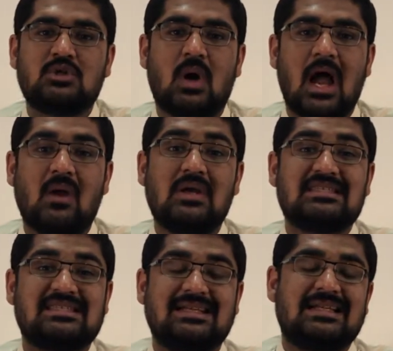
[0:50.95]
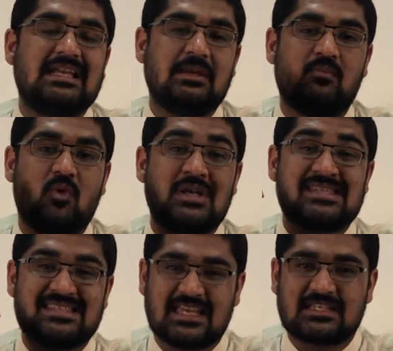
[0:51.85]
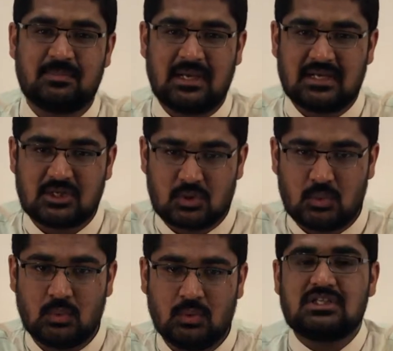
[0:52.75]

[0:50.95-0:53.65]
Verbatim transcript: to iOS 13.6 beta 2.